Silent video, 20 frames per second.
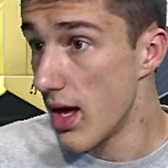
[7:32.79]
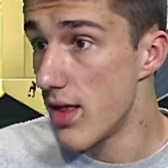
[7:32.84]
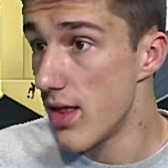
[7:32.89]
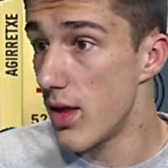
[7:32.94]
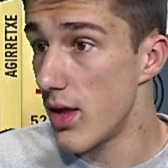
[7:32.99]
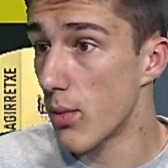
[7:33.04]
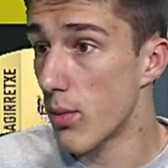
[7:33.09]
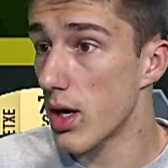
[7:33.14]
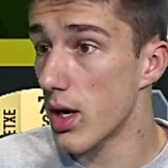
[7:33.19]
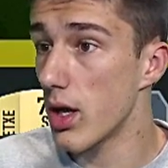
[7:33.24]

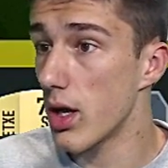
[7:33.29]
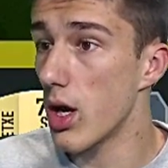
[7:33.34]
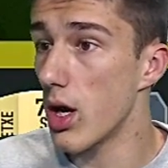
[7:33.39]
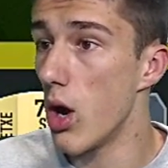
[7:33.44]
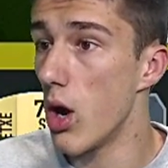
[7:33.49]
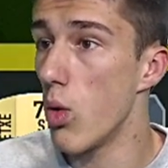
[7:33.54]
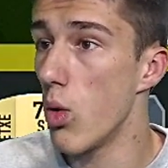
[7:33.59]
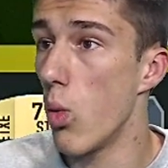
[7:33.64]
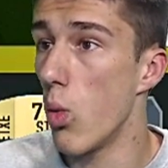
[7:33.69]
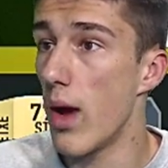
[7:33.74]
Then we're going to
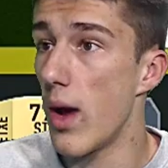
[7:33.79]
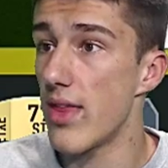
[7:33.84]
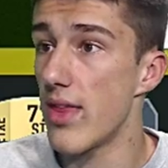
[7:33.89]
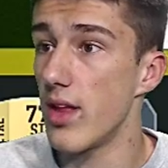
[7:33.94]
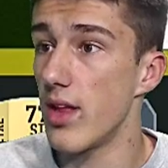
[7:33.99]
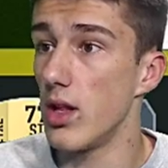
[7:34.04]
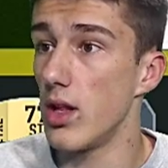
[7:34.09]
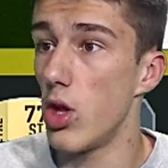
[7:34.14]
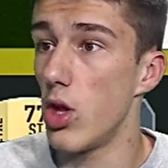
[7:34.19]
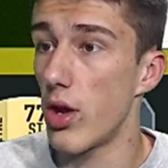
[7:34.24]
go
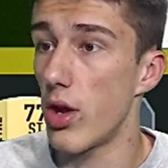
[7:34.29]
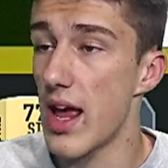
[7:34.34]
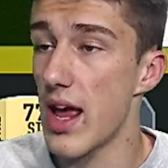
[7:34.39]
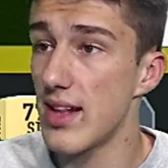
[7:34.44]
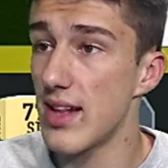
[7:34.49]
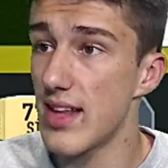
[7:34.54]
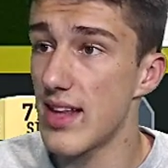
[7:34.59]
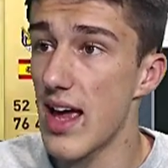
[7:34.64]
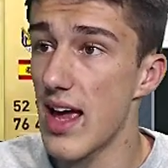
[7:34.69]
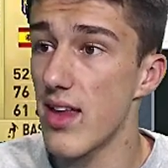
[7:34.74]
with
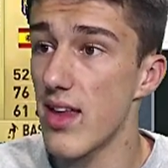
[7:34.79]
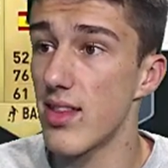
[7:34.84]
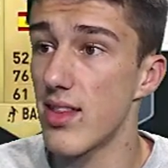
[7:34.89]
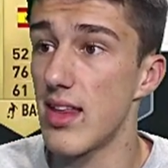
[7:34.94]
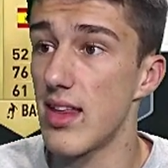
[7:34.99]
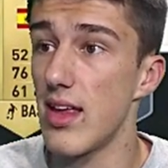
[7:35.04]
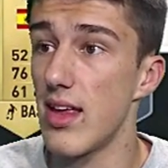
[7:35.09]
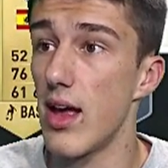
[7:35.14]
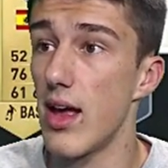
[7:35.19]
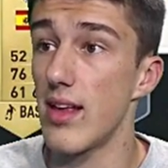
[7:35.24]
Llorente,
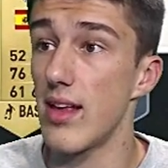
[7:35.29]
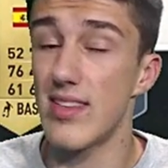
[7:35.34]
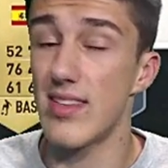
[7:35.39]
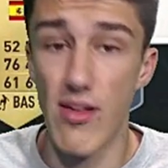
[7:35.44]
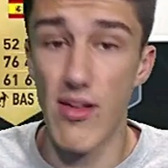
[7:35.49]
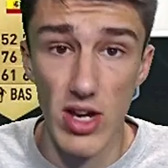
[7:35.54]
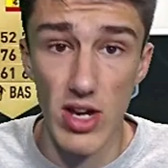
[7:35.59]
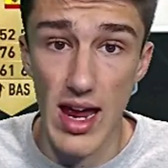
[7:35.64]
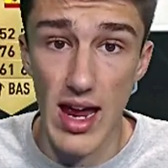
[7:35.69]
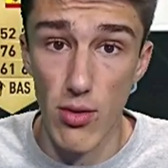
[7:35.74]
the
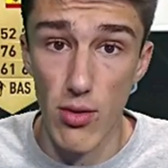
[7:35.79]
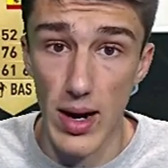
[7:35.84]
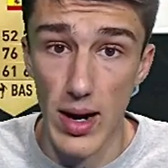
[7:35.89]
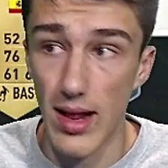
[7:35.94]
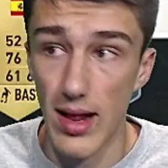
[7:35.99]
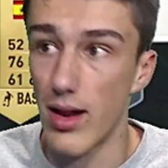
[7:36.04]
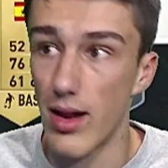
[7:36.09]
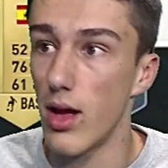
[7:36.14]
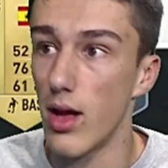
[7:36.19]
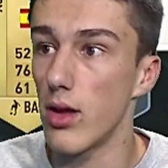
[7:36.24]

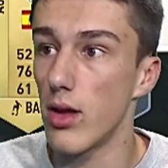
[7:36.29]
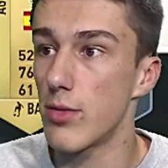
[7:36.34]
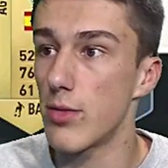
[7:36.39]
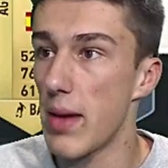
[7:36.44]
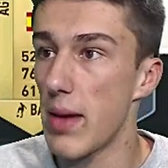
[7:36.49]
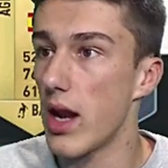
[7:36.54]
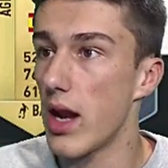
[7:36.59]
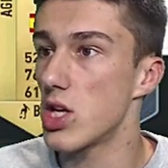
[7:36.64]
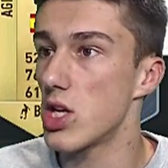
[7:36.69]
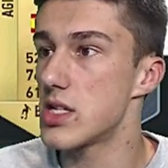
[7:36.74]
78-rated
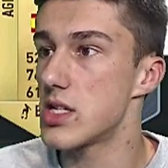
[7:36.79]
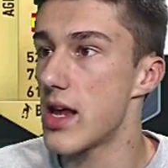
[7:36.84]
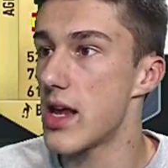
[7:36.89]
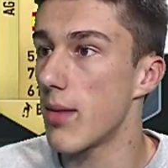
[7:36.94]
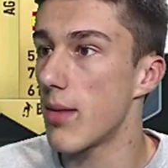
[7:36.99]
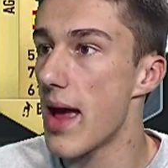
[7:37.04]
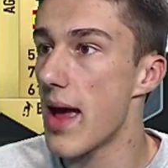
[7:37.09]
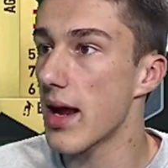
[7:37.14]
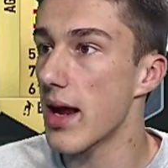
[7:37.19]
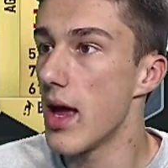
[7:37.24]
Spanish
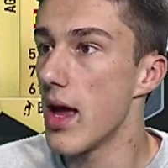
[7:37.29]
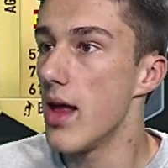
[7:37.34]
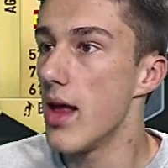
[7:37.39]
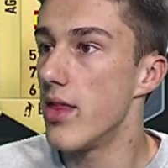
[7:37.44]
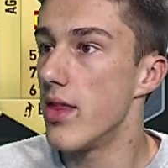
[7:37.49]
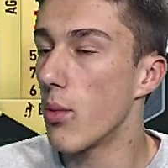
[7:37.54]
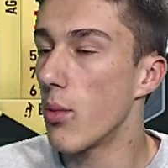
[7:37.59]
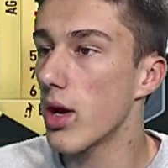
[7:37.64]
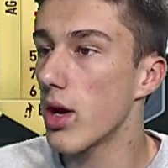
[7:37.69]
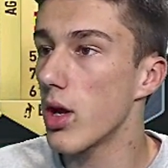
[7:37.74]
center back.
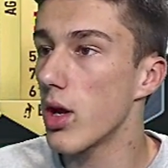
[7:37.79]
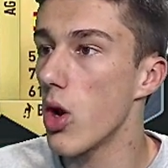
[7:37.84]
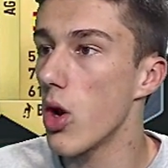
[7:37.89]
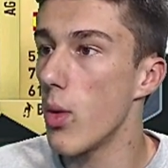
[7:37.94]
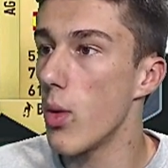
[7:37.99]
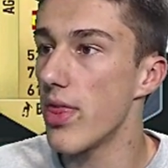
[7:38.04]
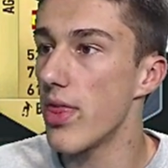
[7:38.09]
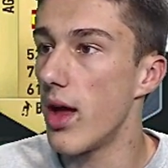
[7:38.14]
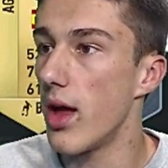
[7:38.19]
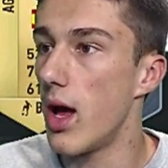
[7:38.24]
Then we're going to go
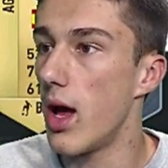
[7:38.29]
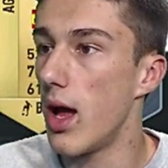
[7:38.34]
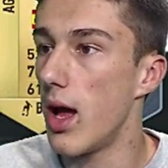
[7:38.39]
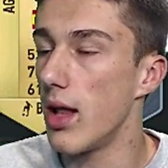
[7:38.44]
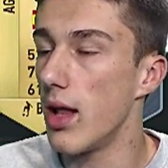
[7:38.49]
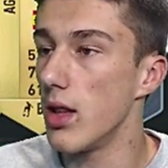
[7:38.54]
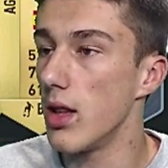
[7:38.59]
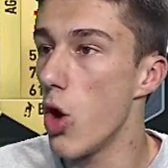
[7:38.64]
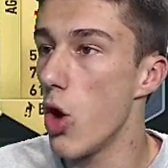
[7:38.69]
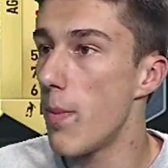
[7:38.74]
with
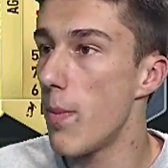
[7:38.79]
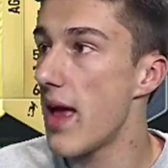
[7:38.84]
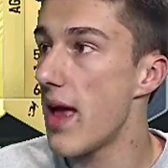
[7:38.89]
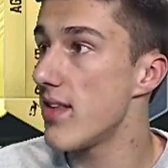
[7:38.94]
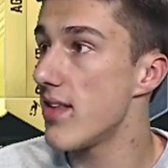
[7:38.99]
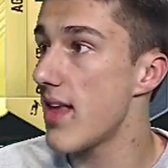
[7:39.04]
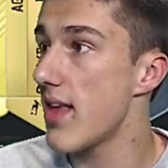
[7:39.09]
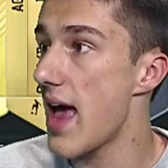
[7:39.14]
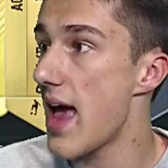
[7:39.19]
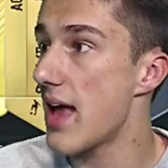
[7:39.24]

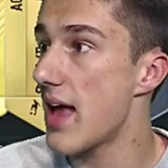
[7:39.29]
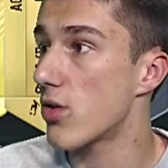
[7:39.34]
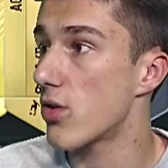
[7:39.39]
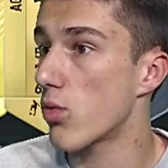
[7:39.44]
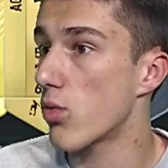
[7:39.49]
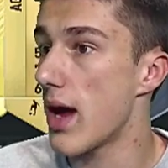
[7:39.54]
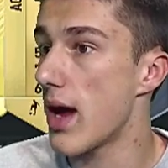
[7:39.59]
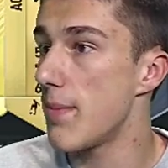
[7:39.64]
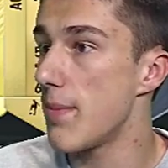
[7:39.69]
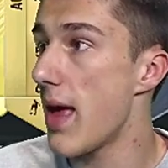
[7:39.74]
Lopez at
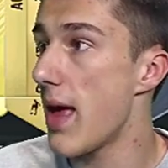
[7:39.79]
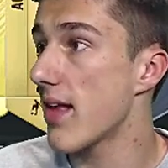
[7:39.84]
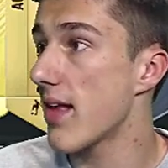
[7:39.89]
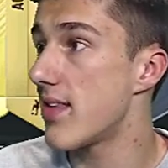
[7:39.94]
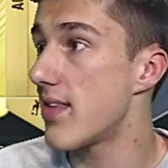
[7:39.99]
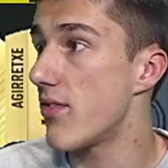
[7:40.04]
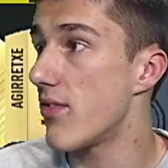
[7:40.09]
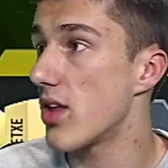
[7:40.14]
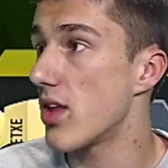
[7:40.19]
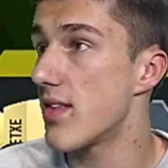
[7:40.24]
right back,
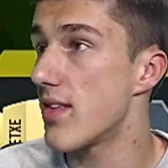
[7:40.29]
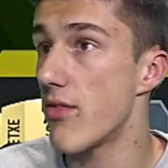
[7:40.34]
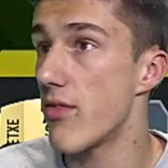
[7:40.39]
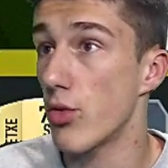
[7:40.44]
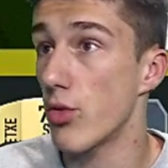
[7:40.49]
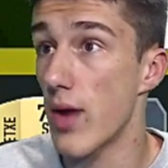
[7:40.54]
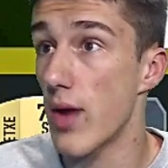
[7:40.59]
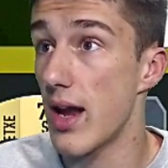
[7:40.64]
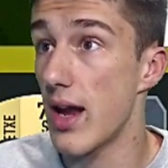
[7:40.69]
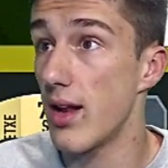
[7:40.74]

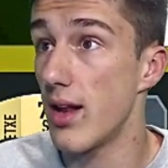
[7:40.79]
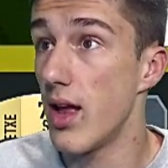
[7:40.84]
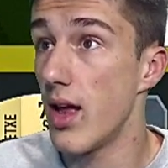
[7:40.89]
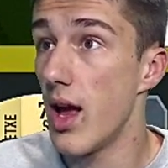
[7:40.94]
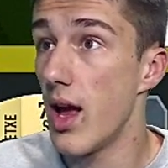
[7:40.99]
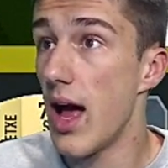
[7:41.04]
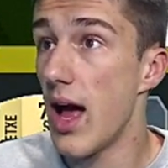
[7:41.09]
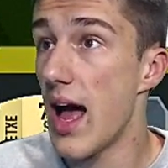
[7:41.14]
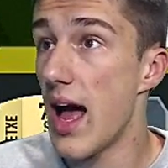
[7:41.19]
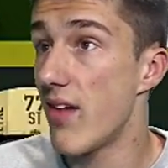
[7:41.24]
77-rated
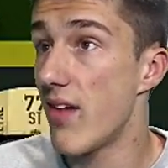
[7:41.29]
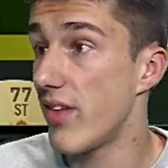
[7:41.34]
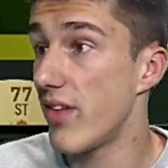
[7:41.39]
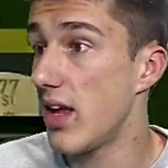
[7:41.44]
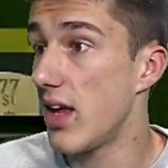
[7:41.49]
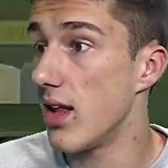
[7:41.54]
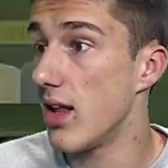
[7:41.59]
Javi